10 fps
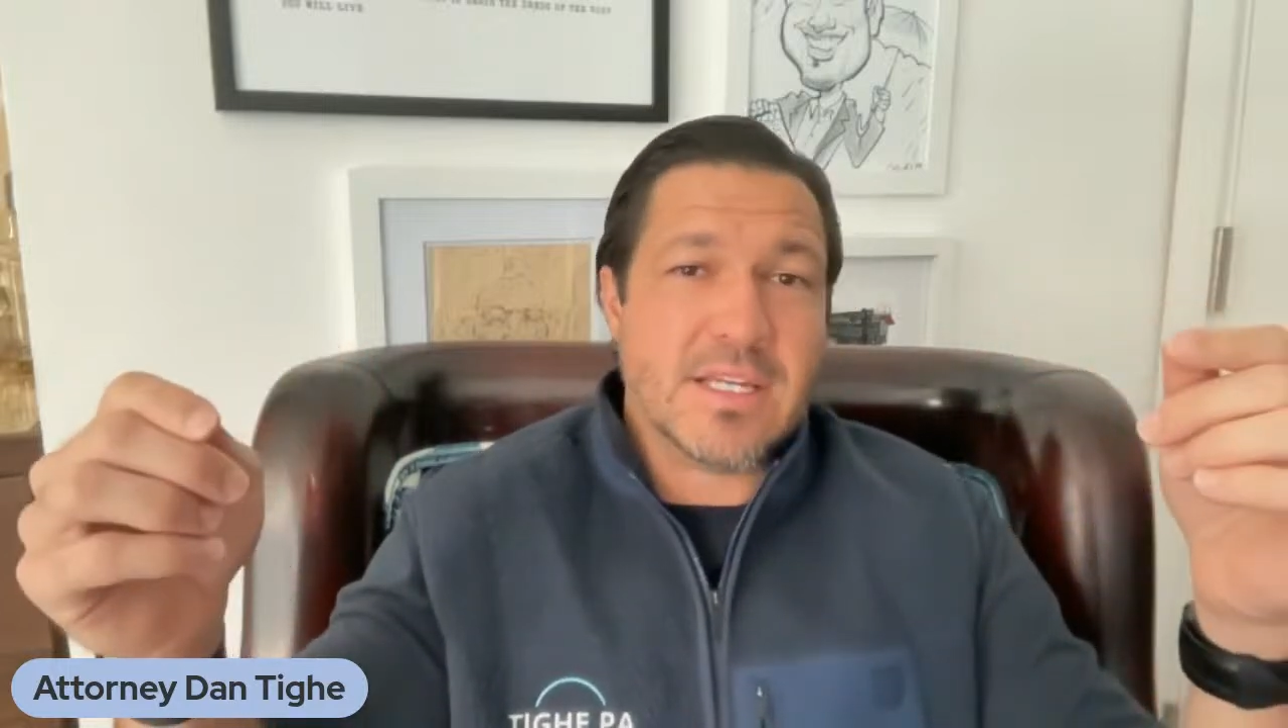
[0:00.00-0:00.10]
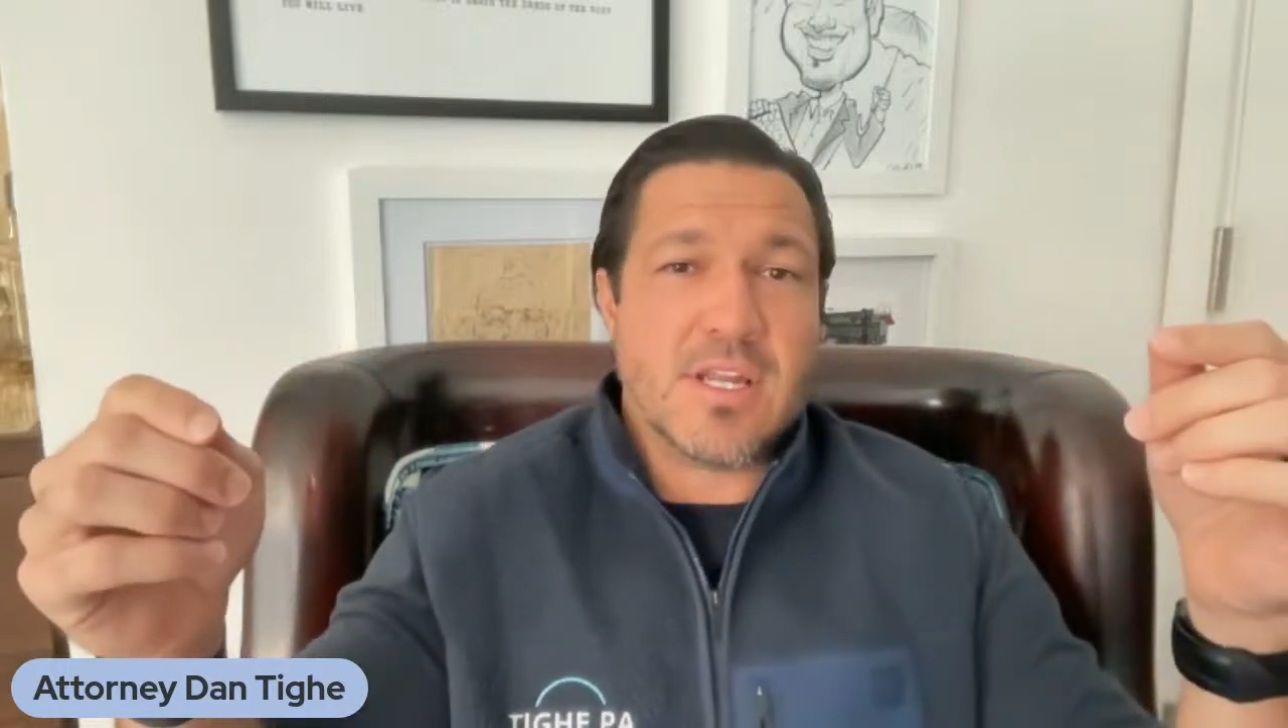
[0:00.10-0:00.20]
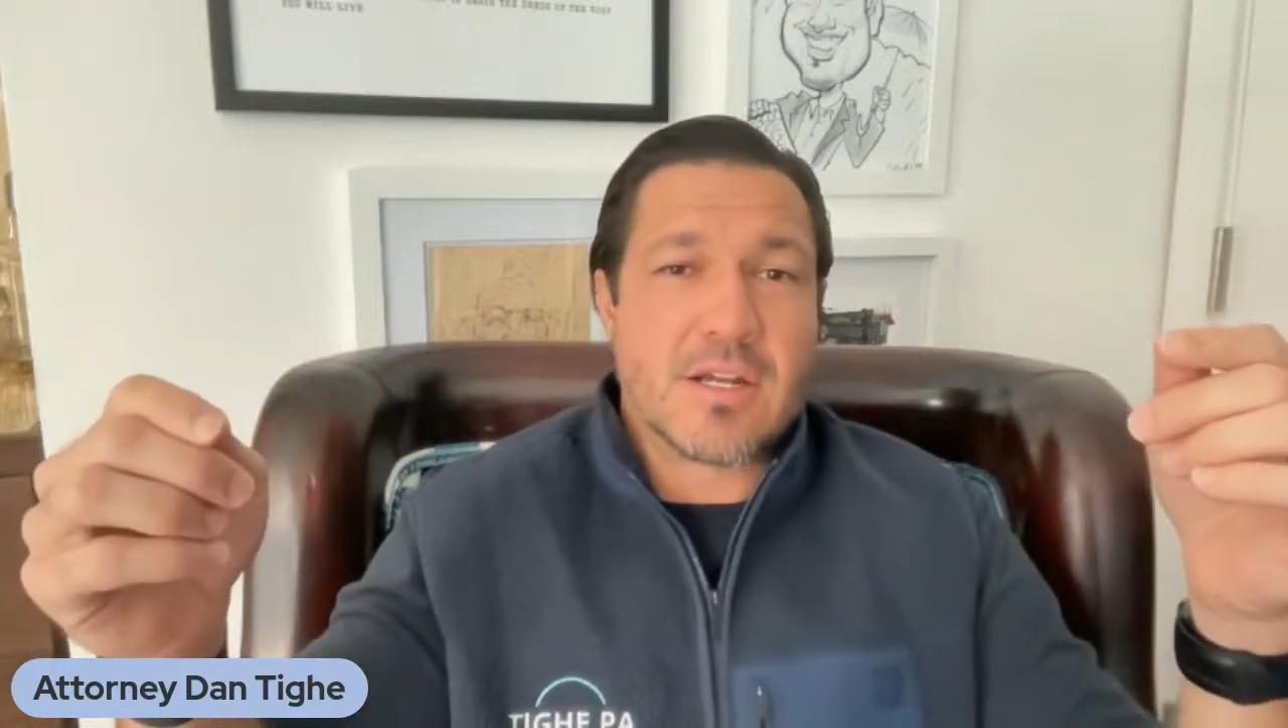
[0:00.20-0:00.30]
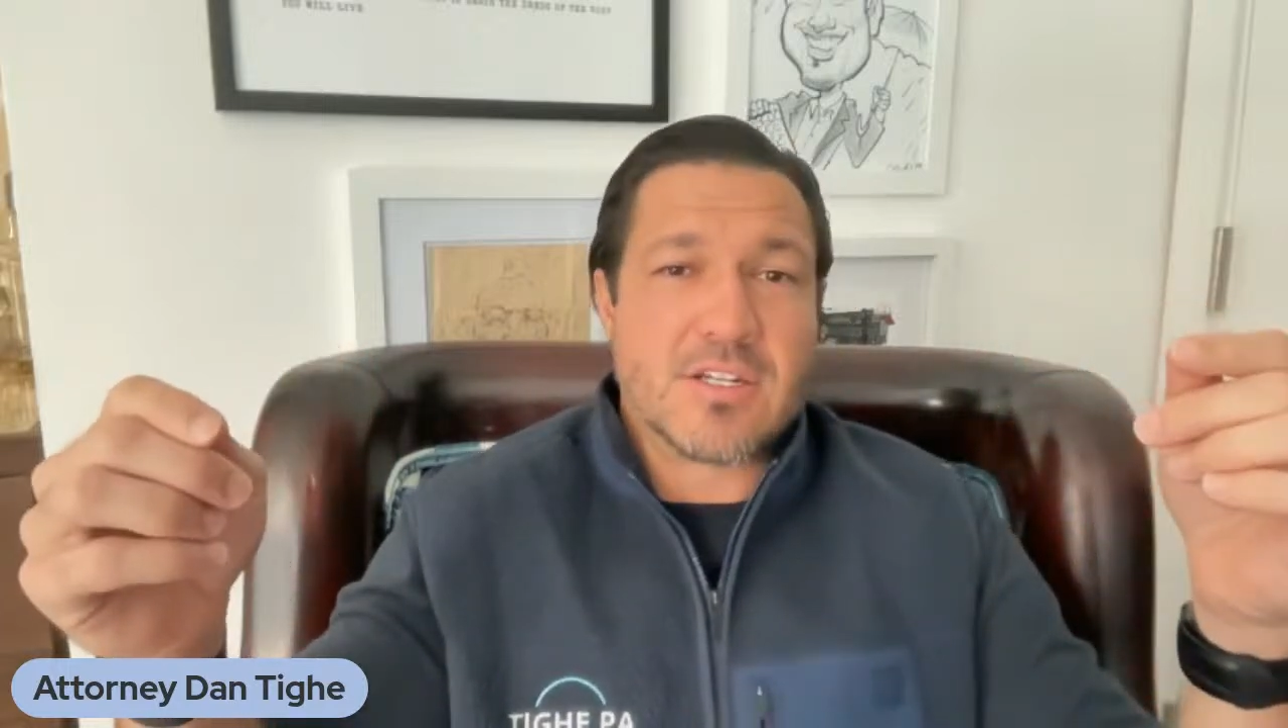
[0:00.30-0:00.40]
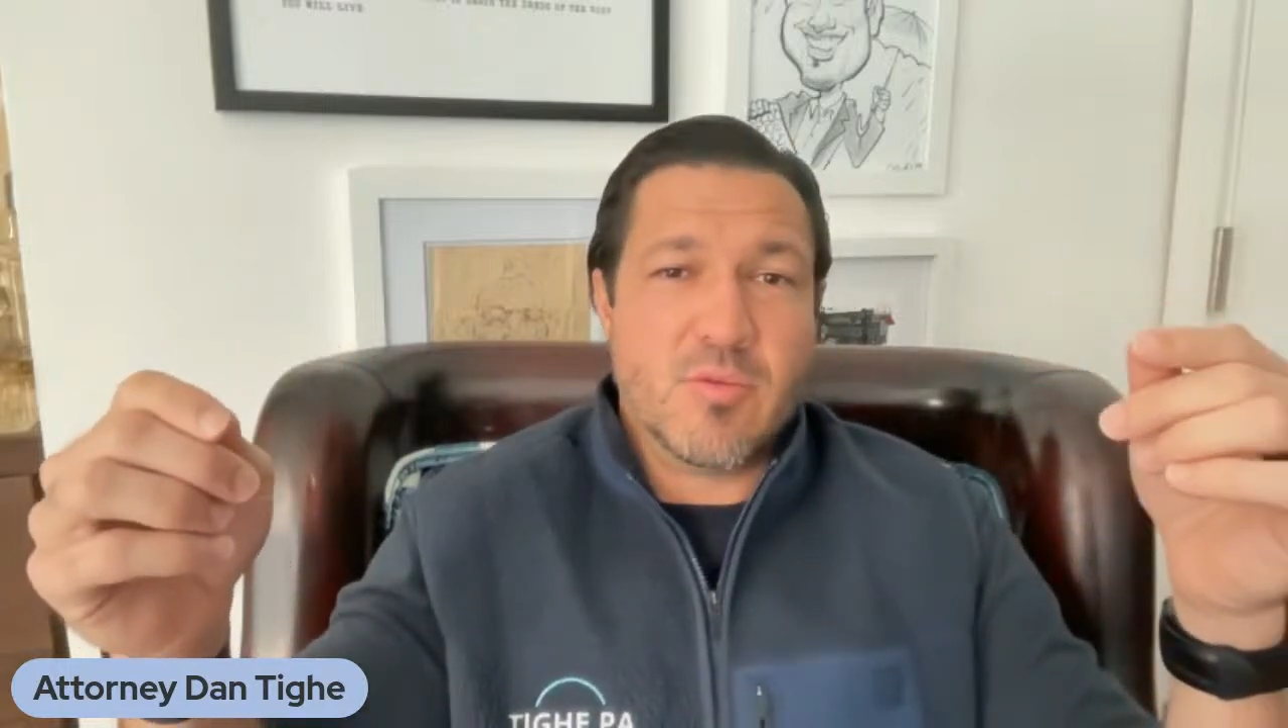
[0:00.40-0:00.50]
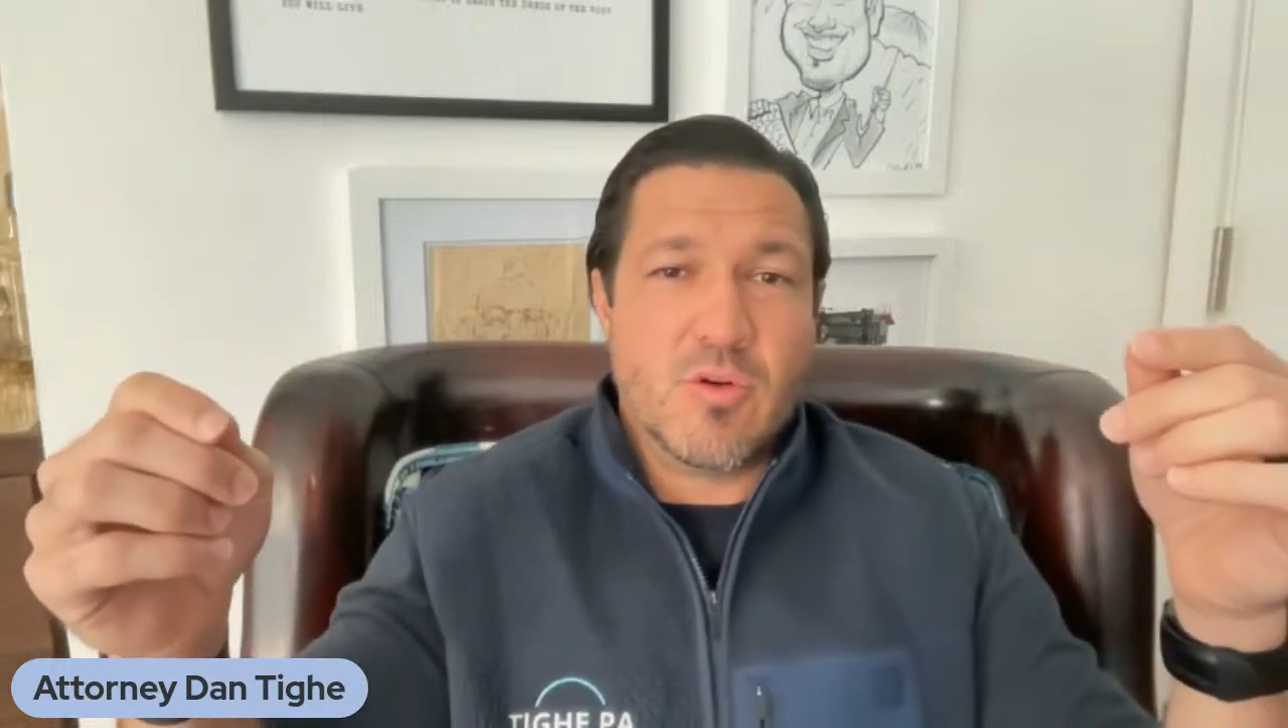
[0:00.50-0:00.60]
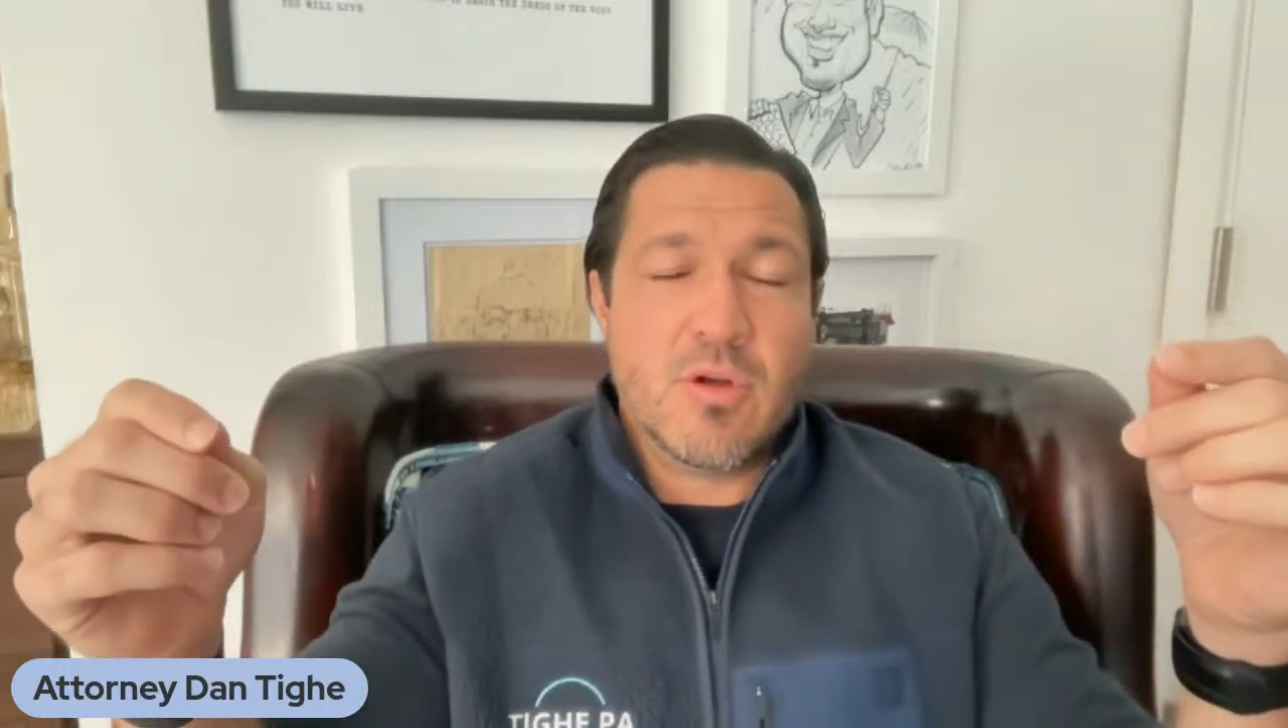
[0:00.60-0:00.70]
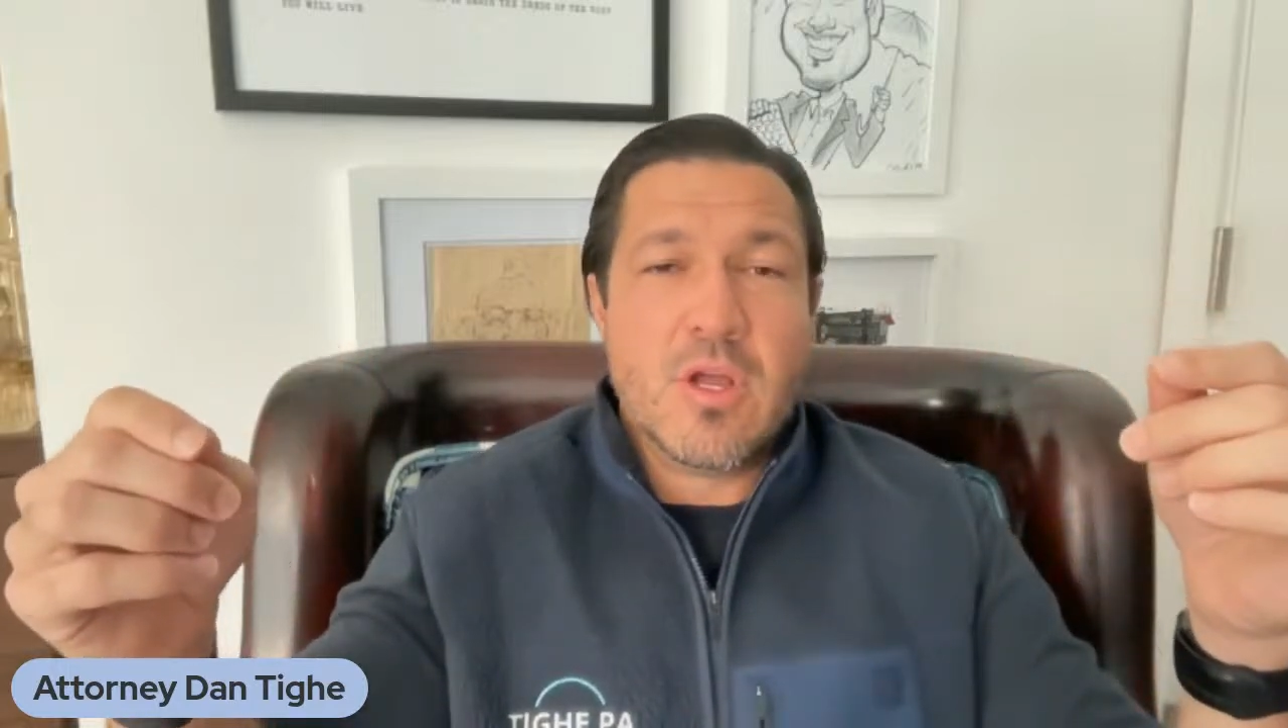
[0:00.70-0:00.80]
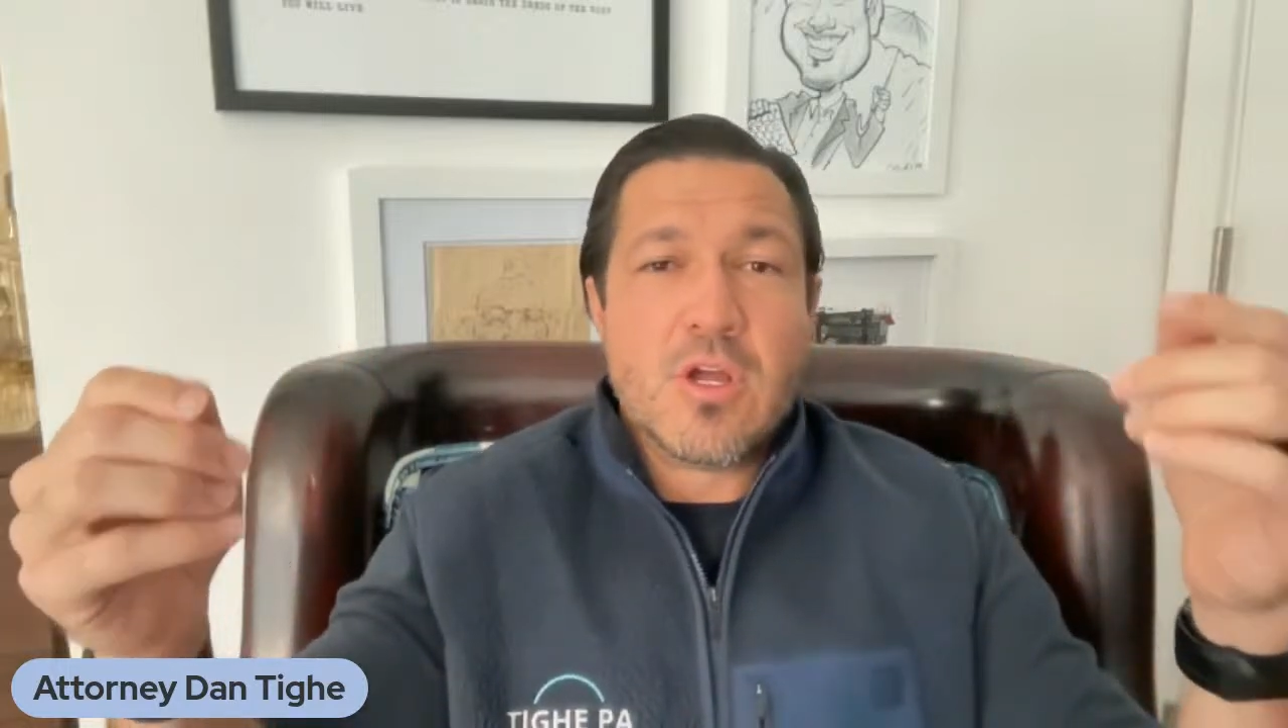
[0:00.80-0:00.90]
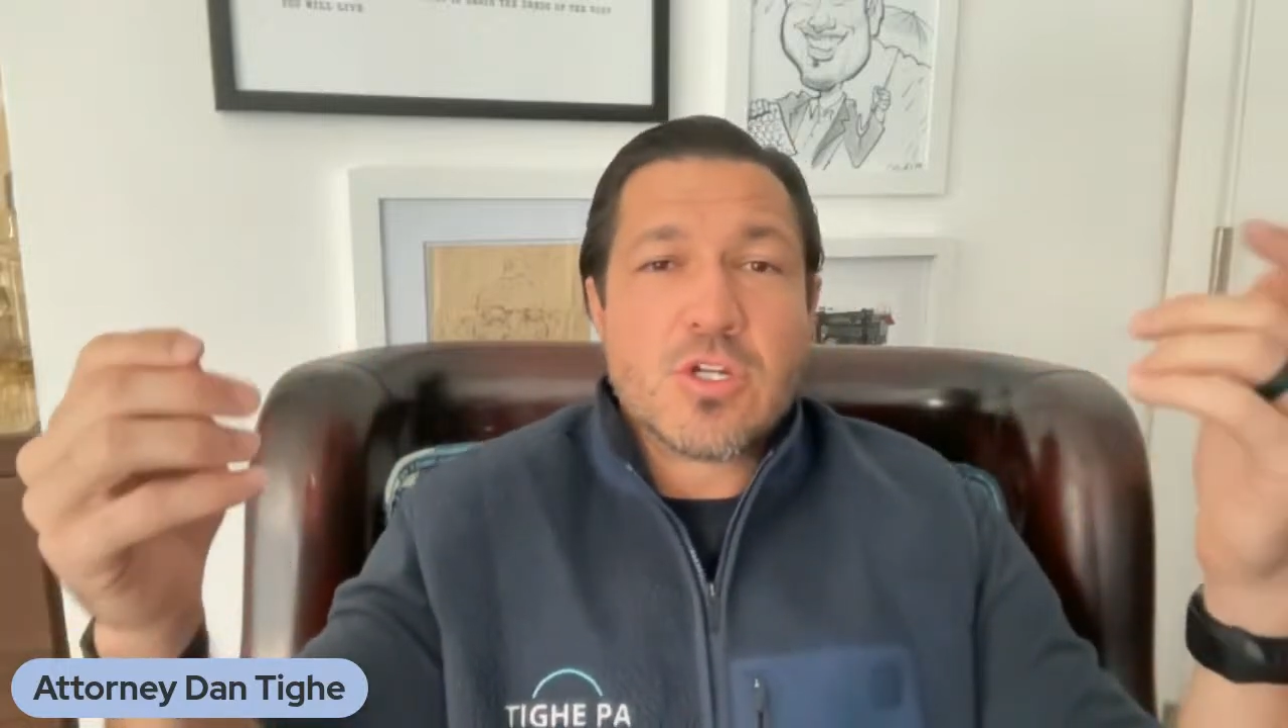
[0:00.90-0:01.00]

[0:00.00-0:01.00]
deductible,